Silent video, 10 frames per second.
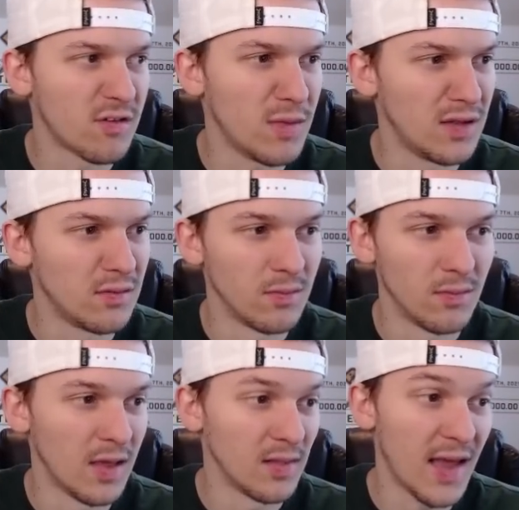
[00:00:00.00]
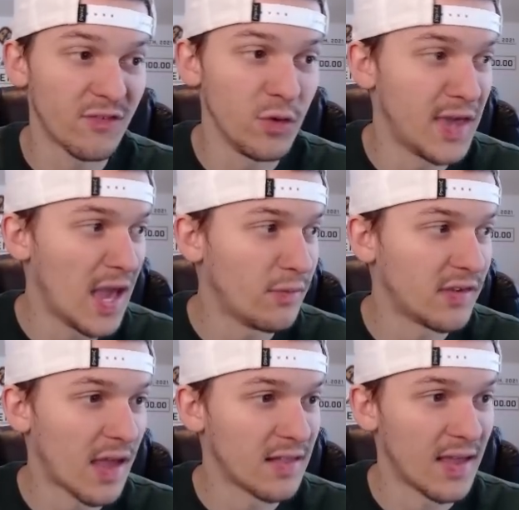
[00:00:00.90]
I mean, last few games,
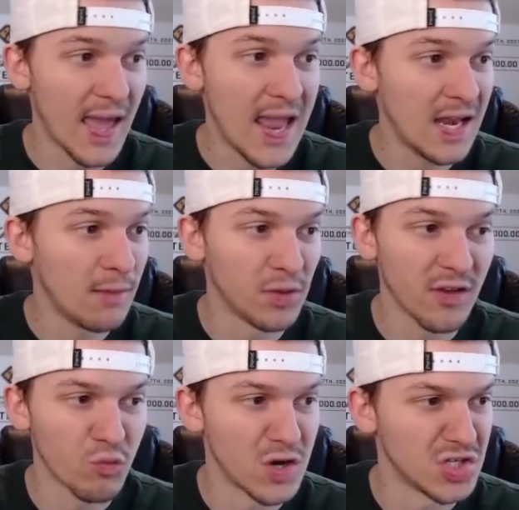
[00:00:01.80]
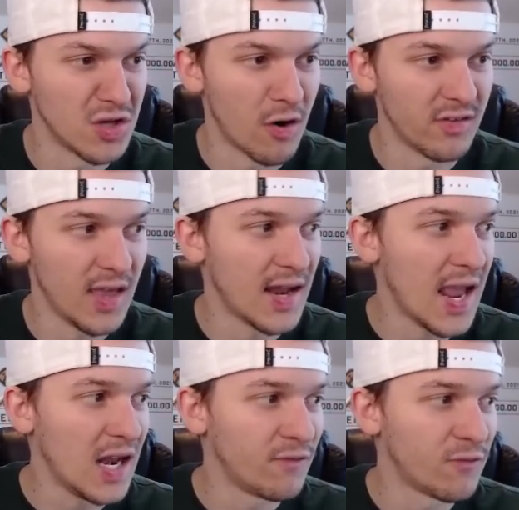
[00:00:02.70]
he's had like 80 plus rushing yards. He had
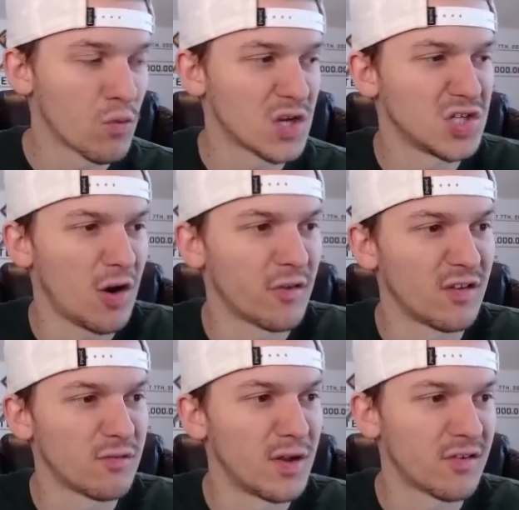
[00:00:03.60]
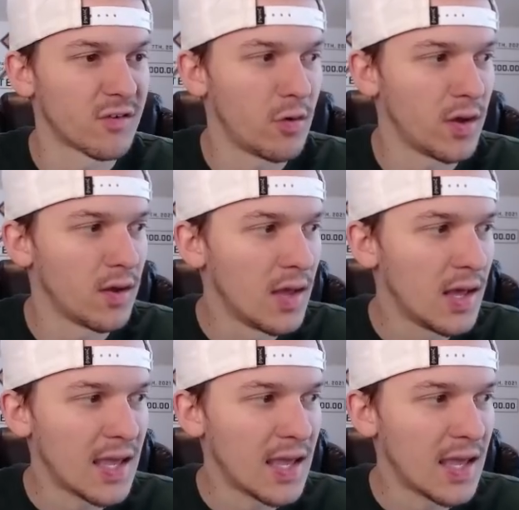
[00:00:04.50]
84 rushing yards against Minnesota.